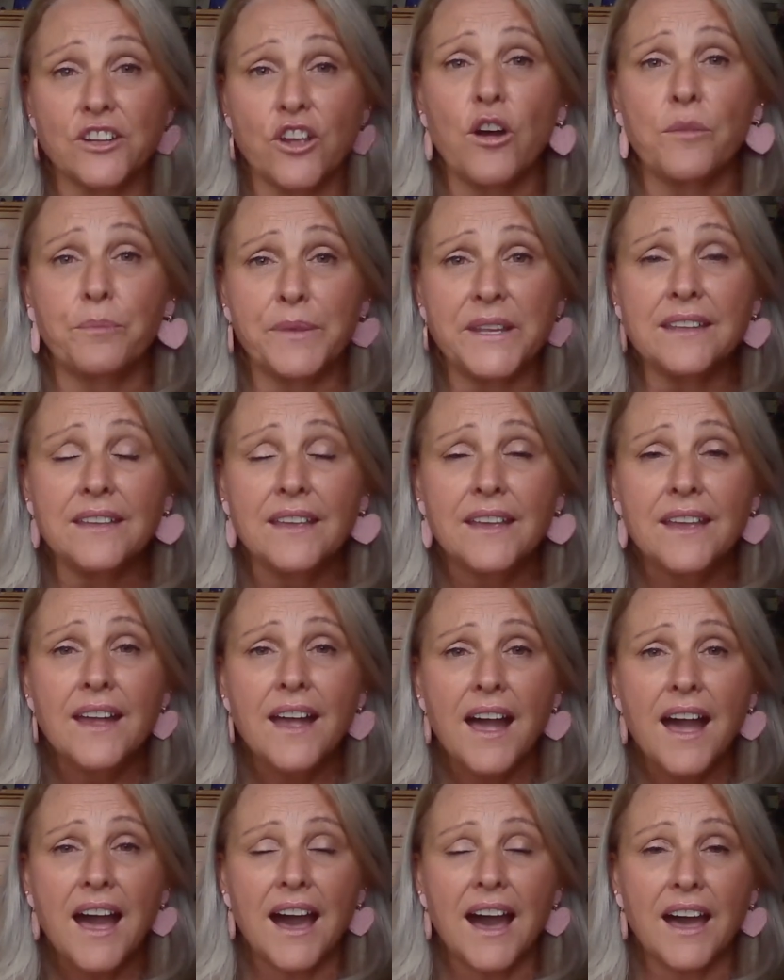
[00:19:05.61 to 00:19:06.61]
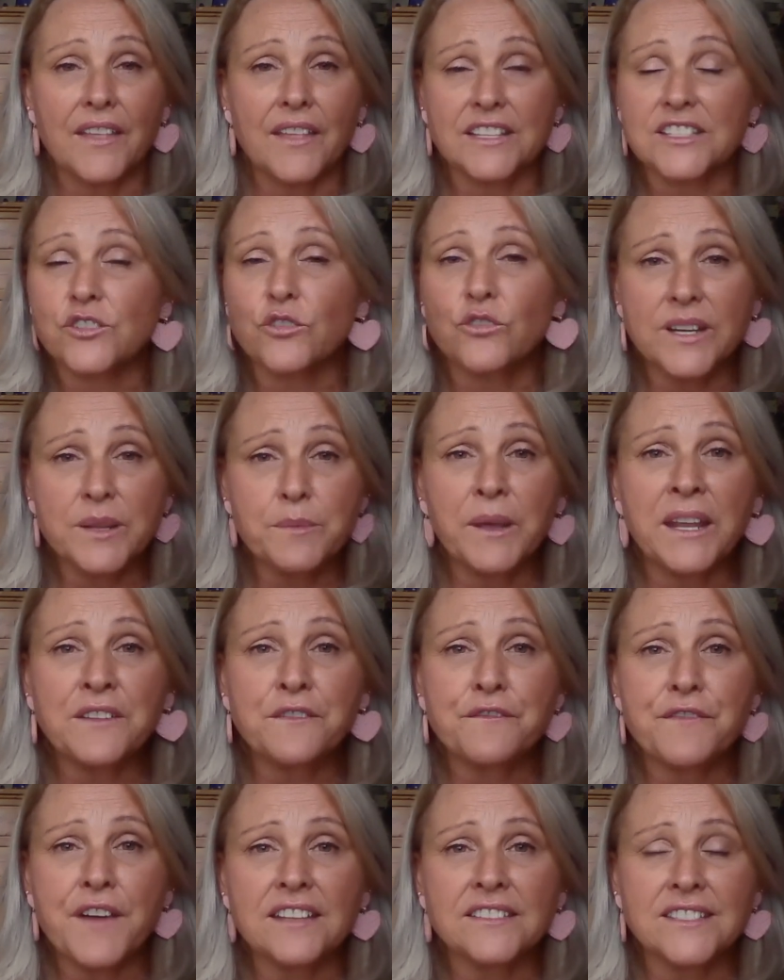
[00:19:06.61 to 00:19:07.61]
copy. That's already been
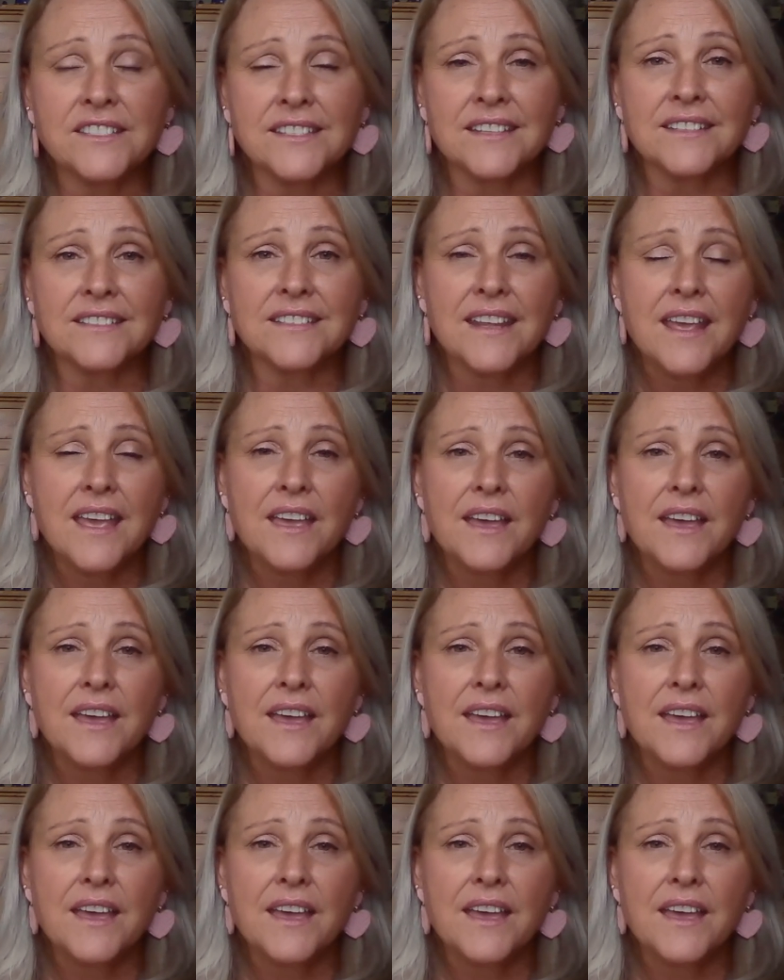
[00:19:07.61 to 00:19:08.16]
funded.